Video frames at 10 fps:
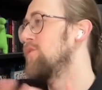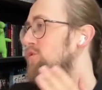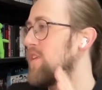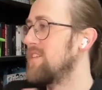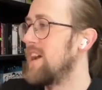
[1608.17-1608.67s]
of
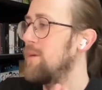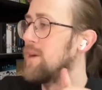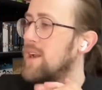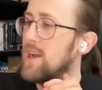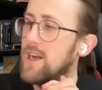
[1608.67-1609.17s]
Grey's
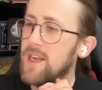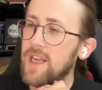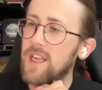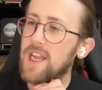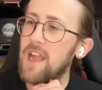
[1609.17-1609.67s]
Anatomy?
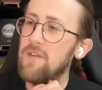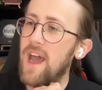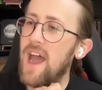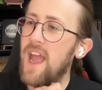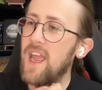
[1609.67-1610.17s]
He gave it
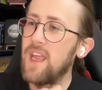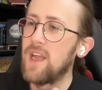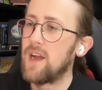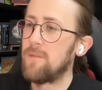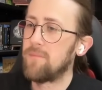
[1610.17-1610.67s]

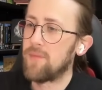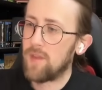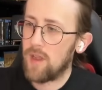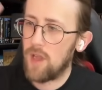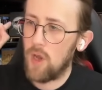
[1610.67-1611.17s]
a
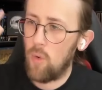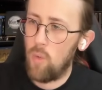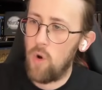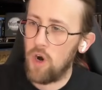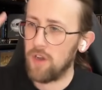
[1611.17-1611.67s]

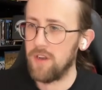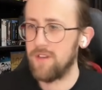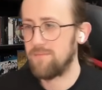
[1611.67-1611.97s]
1.